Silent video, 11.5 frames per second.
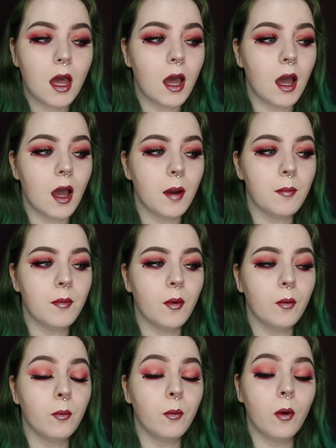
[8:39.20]

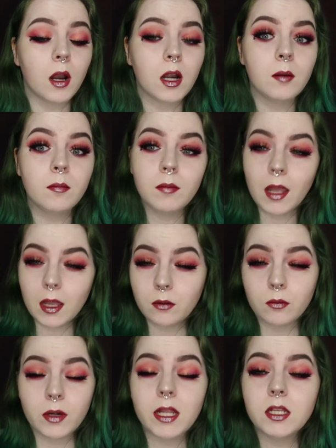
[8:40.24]
warm
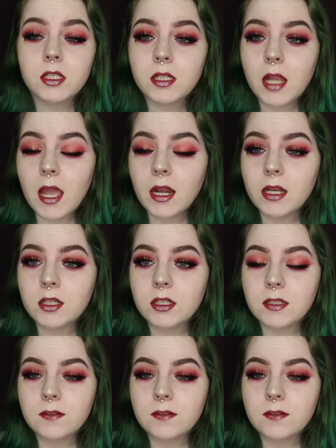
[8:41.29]
and rich, and it's